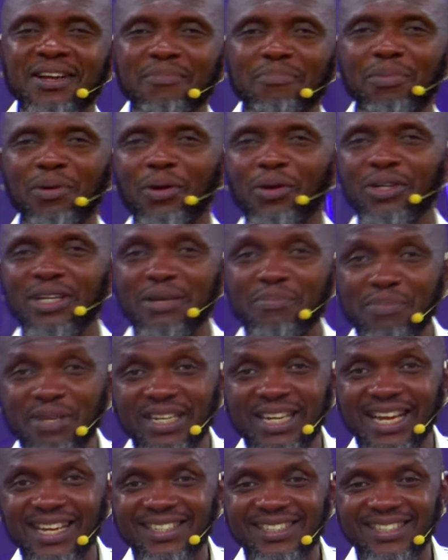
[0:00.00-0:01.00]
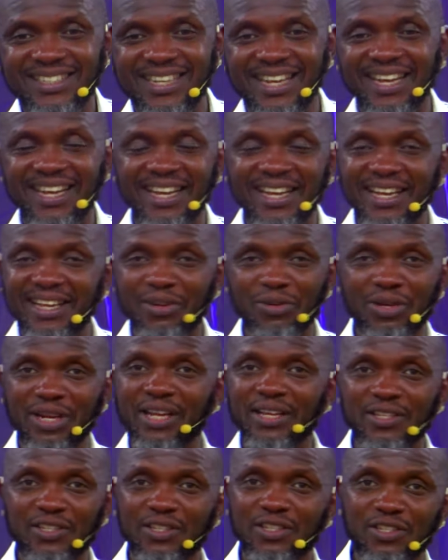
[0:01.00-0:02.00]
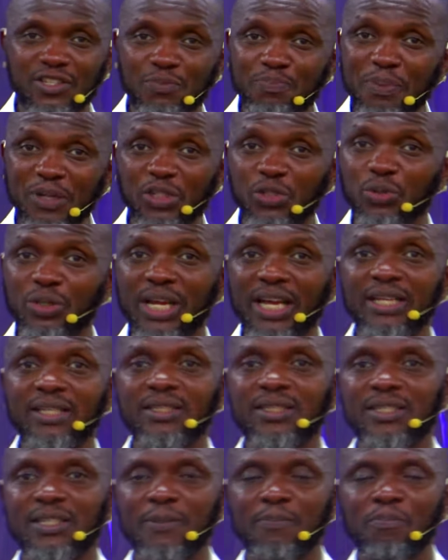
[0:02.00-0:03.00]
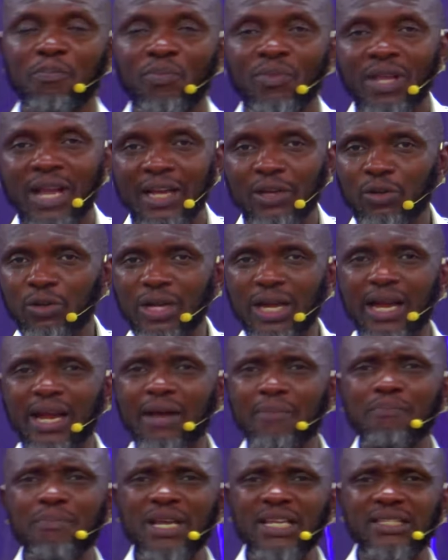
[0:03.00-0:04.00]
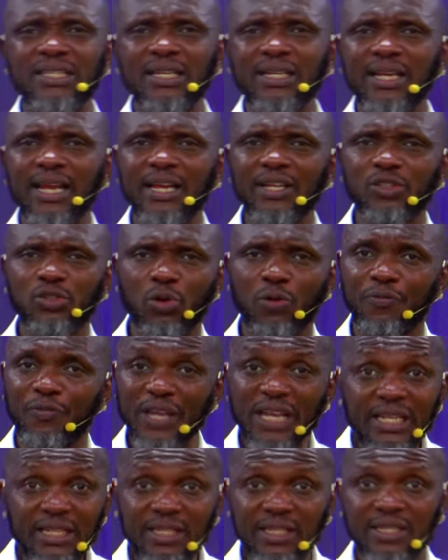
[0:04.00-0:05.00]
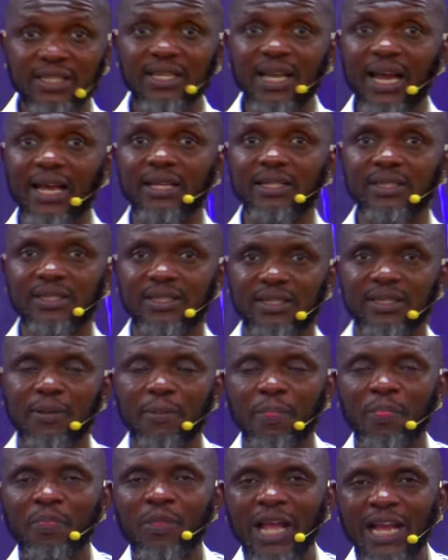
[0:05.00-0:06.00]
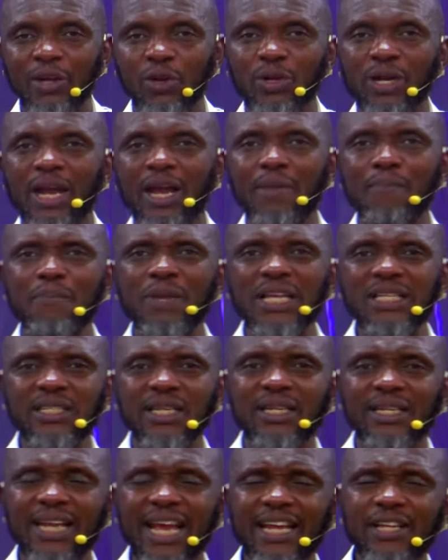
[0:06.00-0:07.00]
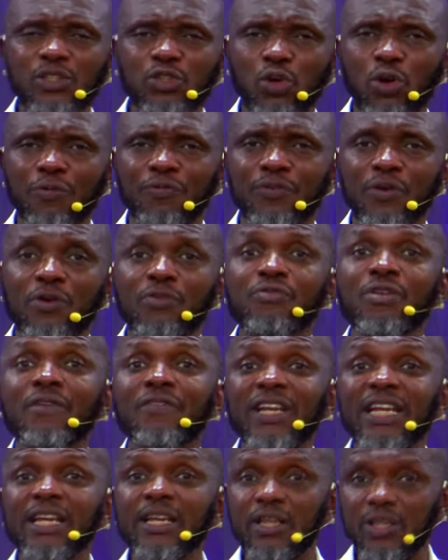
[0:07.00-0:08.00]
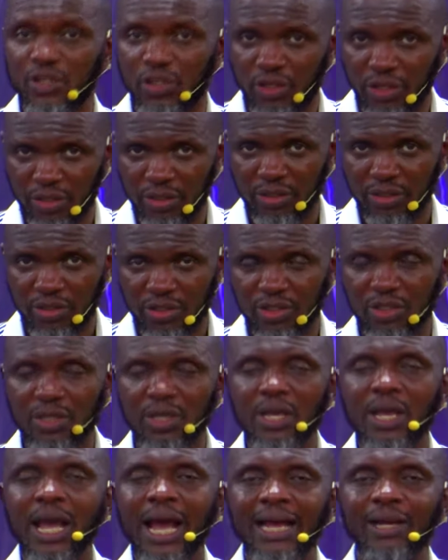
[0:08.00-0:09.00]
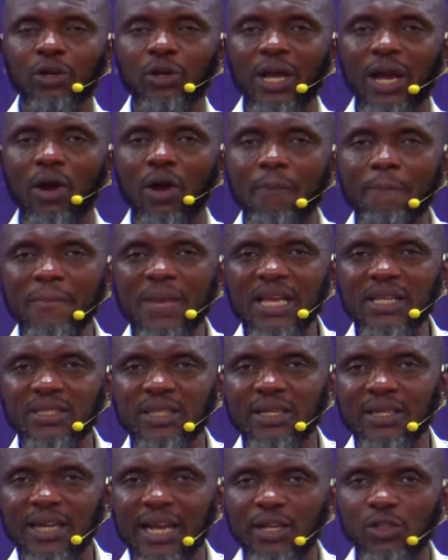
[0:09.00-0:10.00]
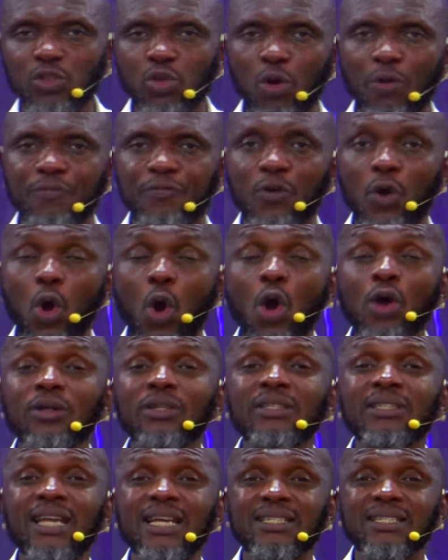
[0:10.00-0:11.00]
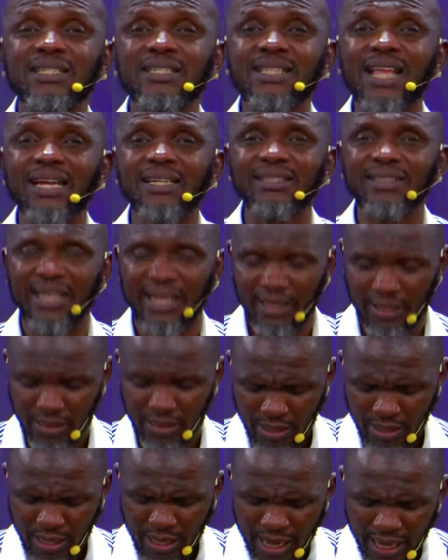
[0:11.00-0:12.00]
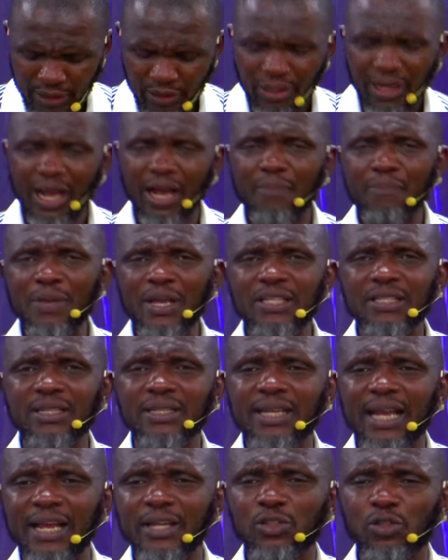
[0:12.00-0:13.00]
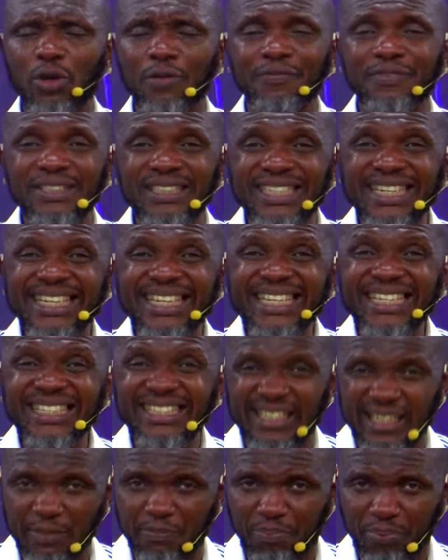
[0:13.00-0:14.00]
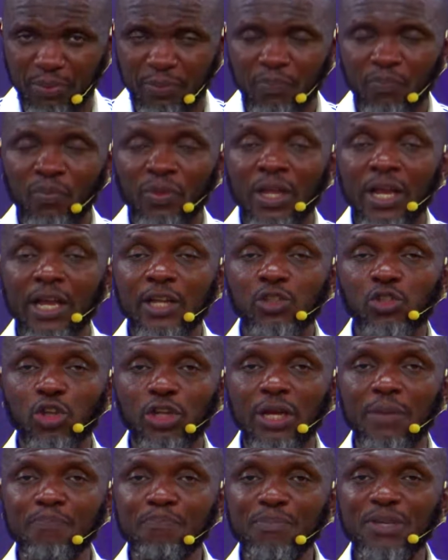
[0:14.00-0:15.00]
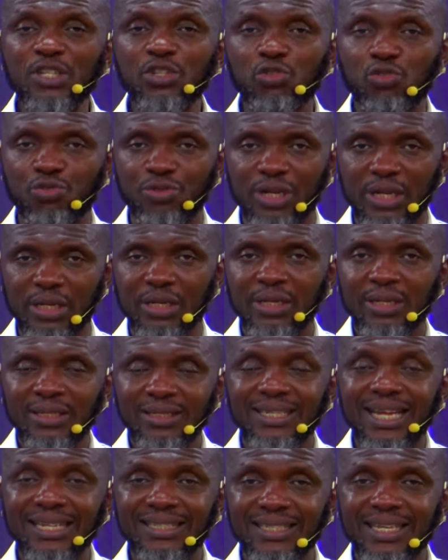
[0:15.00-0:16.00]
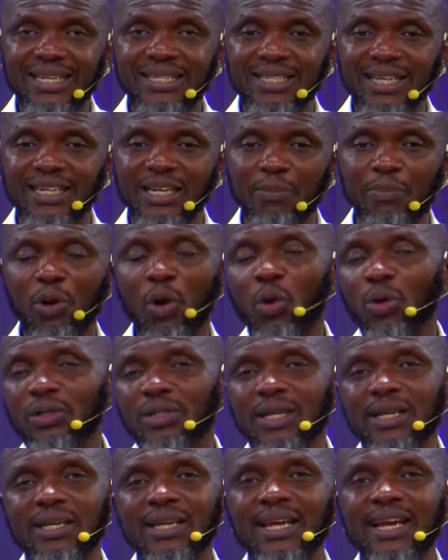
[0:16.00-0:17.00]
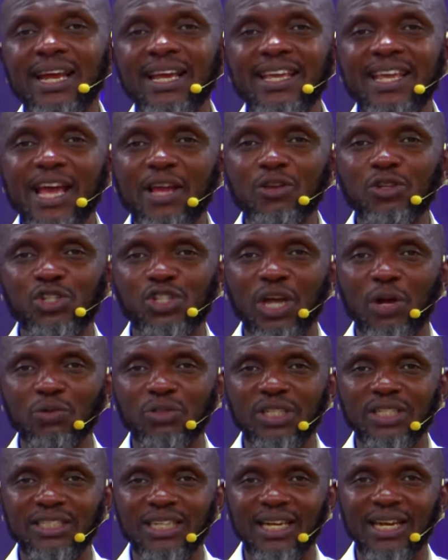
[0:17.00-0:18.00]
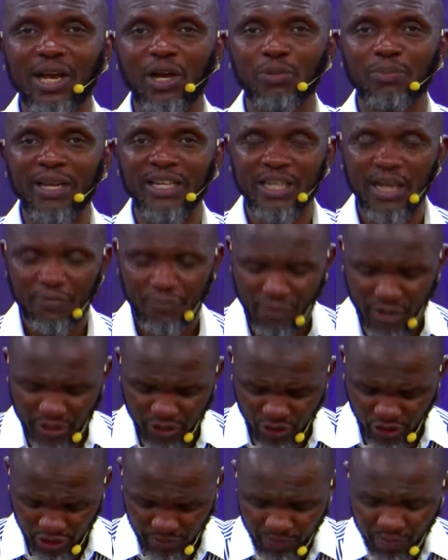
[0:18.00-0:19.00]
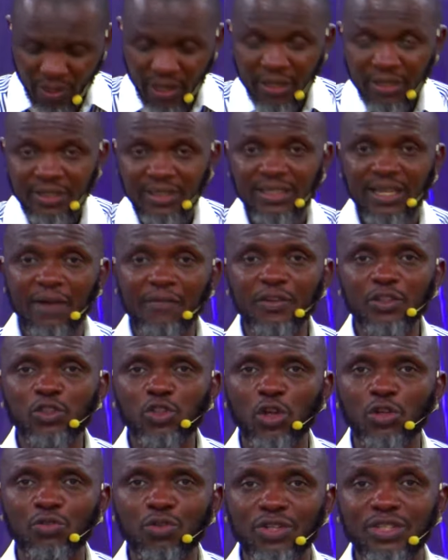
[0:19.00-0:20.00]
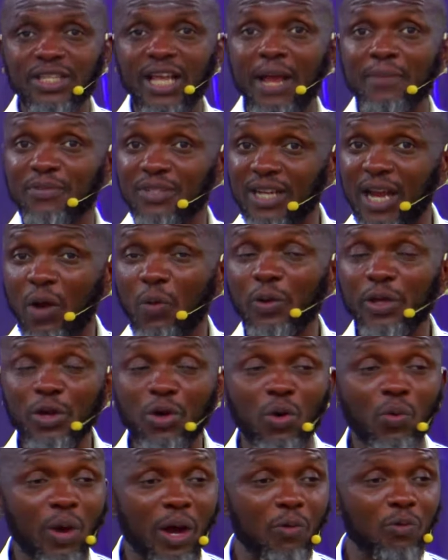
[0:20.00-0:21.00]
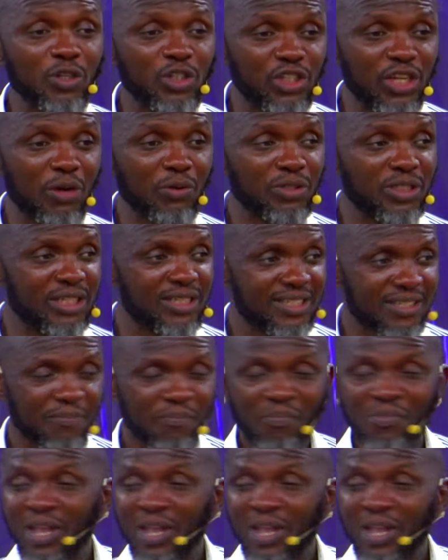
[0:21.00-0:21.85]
Blood at Midnight, uh, uh, another special night, another amazing night of insight, another amazing night of revelations, another amazing night of understanding, another amazing night of digging deep into the mystery that is in the blood. Can I hear you shout it aloud, my dear friends? Seven thunderous times. Now we know why we shout it.